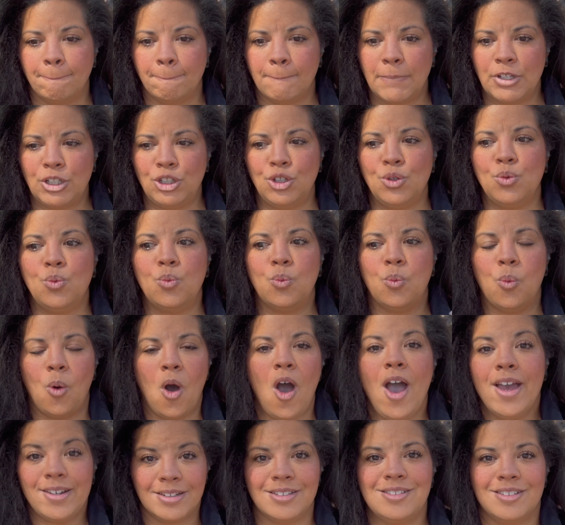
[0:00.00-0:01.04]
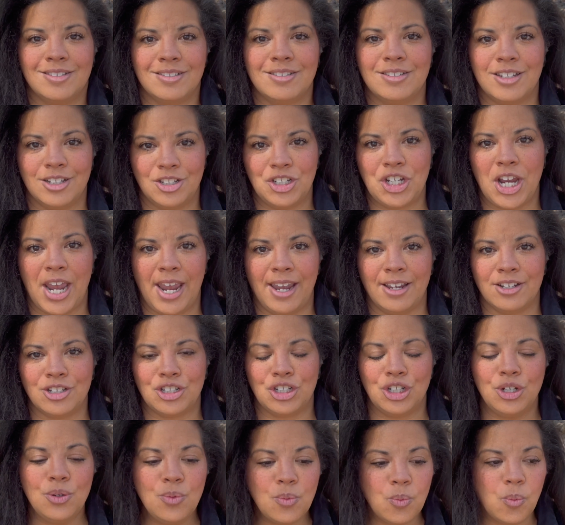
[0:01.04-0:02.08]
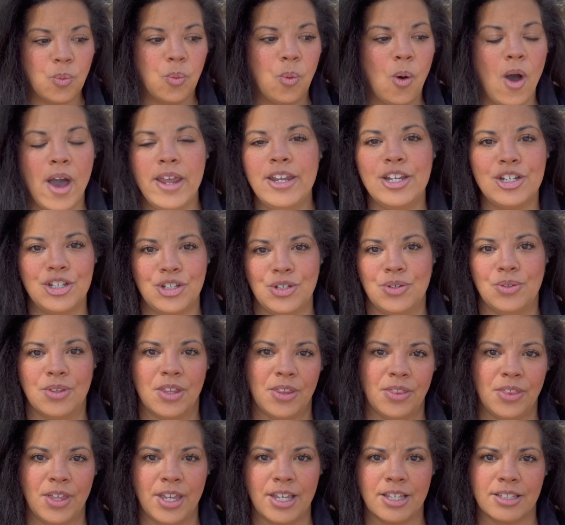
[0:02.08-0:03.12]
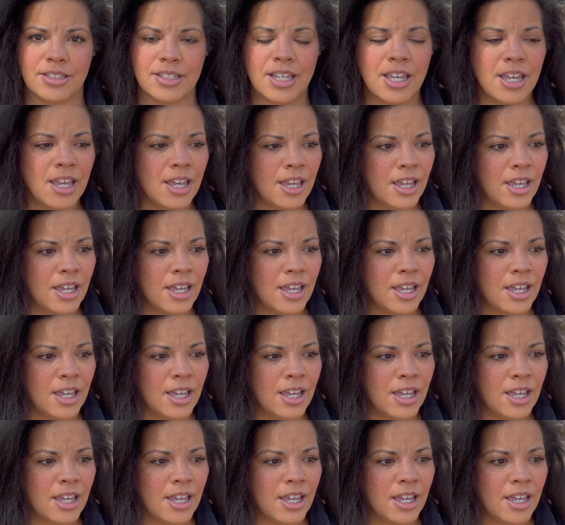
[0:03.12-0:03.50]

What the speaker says: you want to change. You want to do the things.